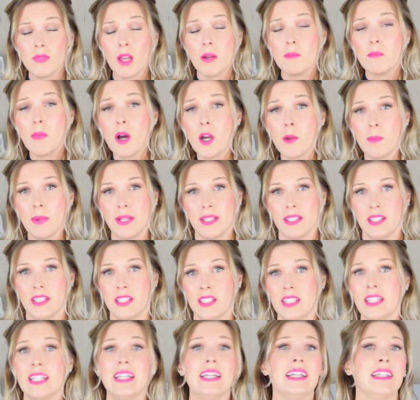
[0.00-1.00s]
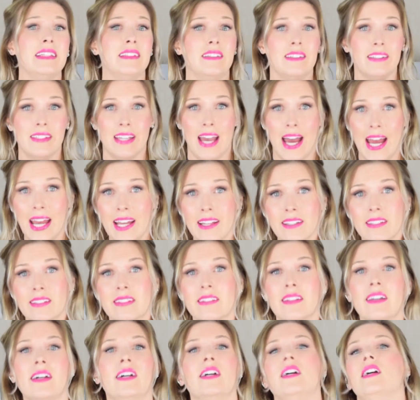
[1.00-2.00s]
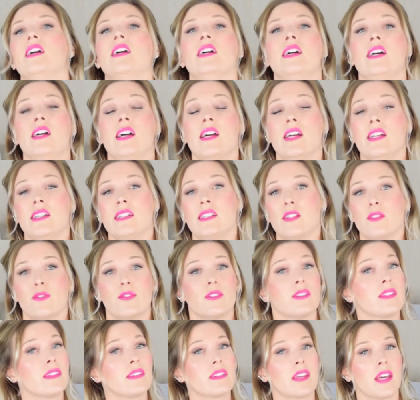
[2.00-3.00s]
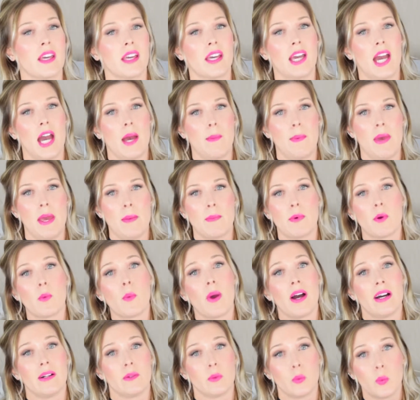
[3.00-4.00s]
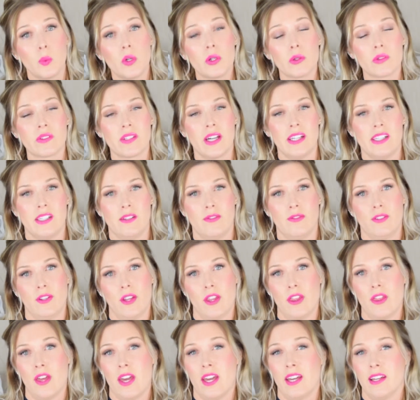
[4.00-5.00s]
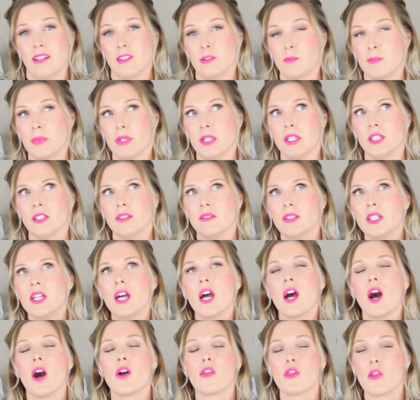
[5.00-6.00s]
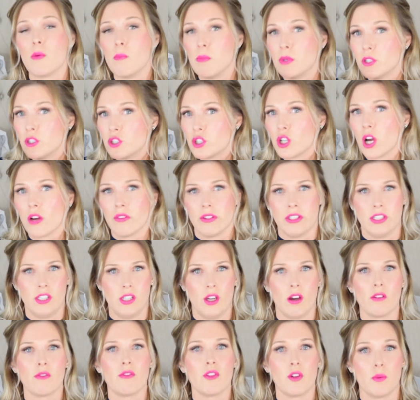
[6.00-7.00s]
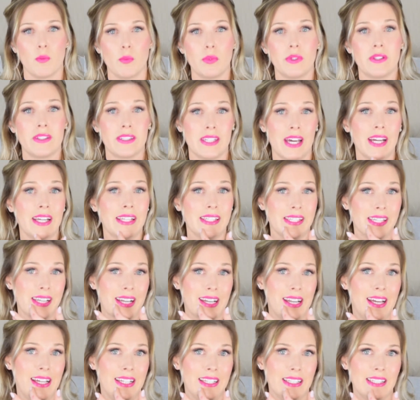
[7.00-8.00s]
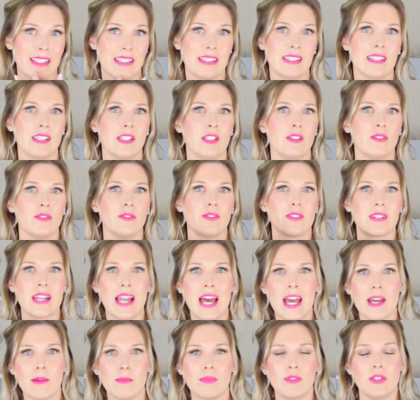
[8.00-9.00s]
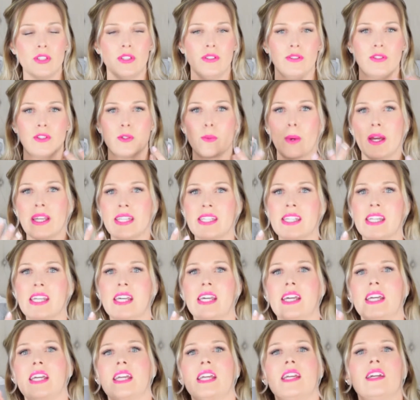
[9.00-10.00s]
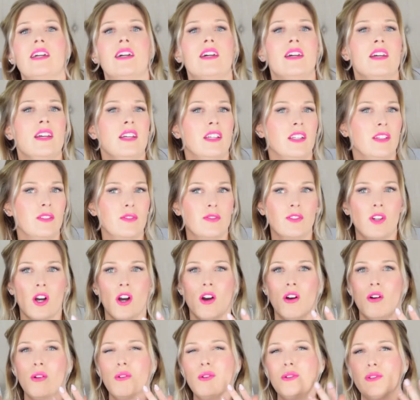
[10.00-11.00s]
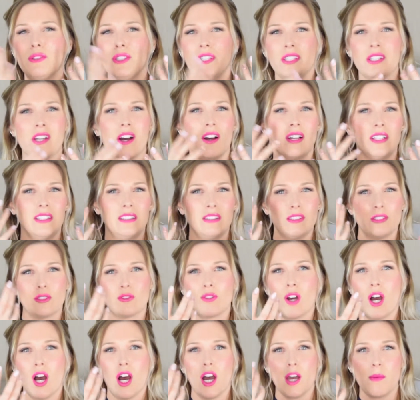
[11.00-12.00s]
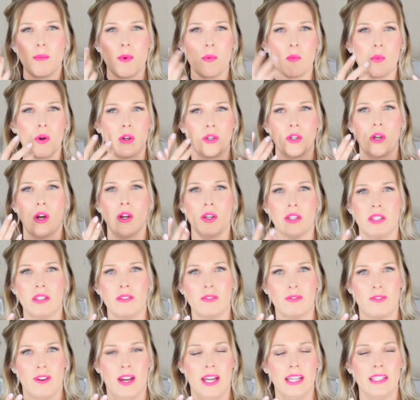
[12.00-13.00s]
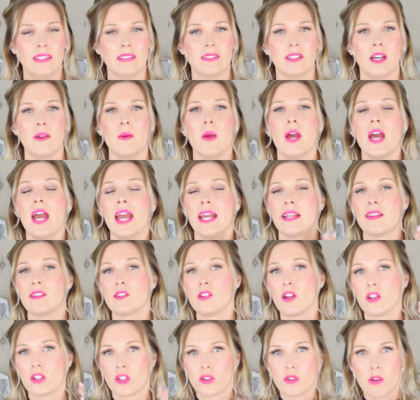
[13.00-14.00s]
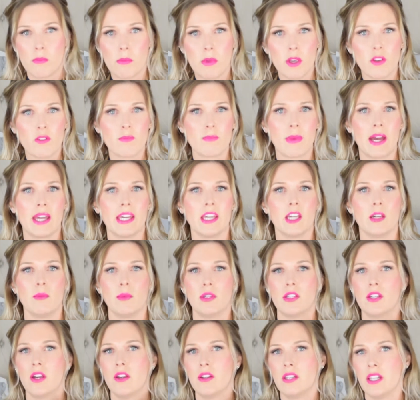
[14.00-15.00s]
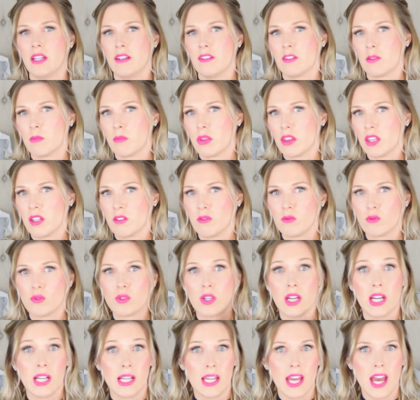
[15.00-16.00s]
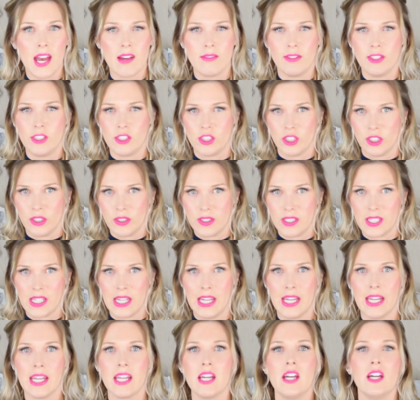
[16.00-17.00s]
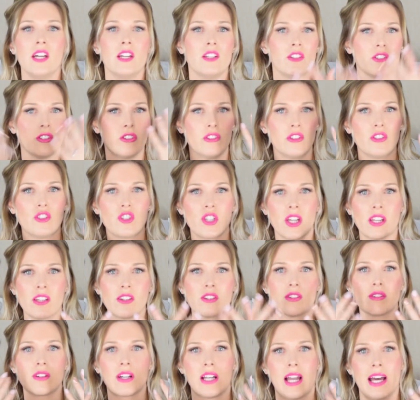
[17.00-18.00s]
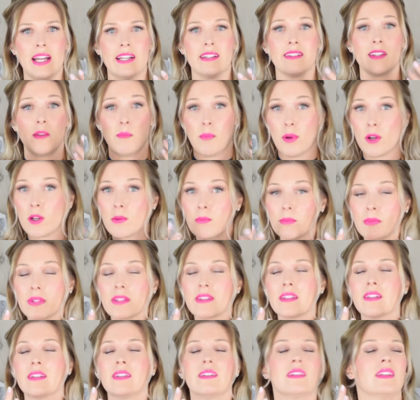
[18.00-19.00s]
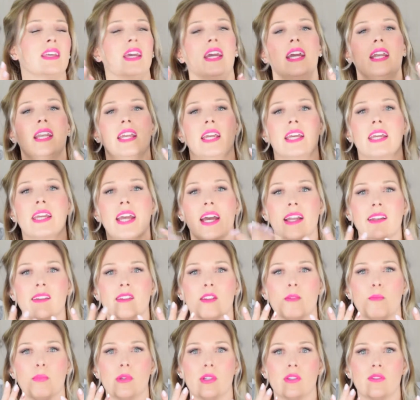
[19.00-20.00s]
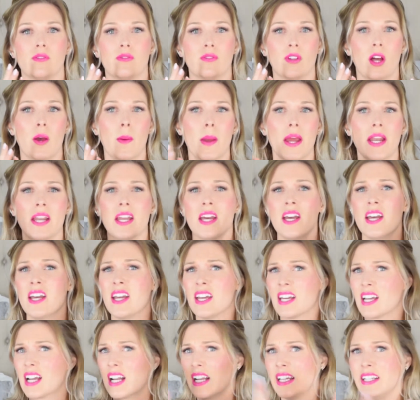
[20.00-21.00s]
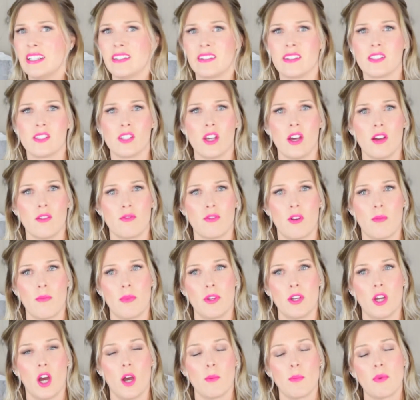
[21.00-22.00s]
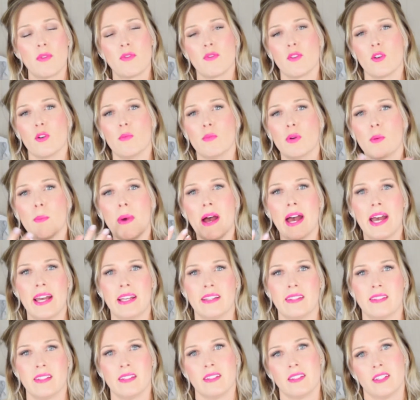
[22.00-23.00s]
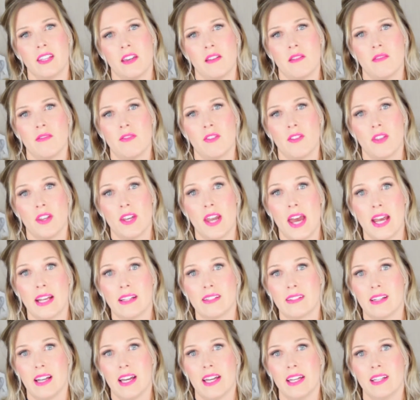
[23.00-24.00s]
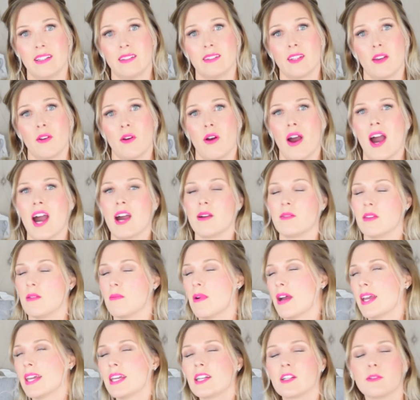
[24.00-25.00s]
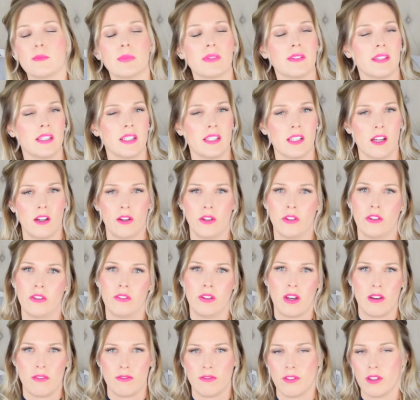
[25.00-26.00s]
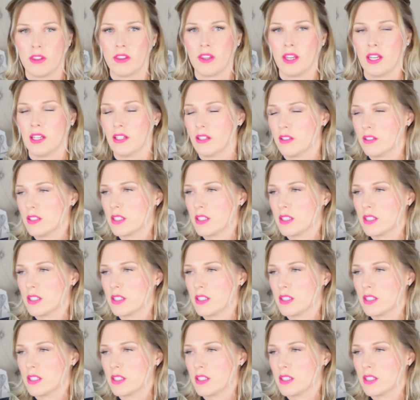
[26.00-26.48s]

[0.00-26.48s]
My opinion is yes. Different skincare people will say different things, but the majority of them would say to cleanse. You've slept, you're sweaty, you've got all your night's grime and whatnot on your face. So it's not to remove makeup, you don't need something really heavy duty, just a gentle cleanse. It plumps the skin, it gets the blood flowing, cleans the dirt from the night before, and prepares the skin for the next layer, so it will help your makeup sit nicer and everything.